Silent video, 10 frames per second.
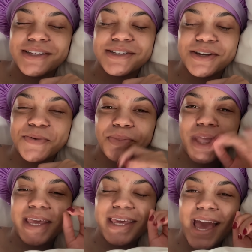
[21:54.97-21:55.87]
So
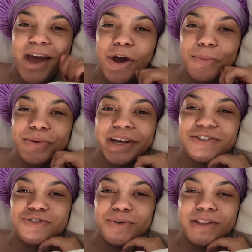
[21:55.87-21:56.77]
yeah, I hope you guys
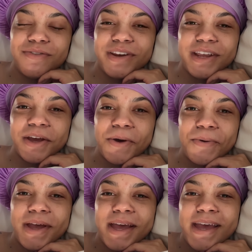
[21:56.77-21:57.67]
enjoyed the video.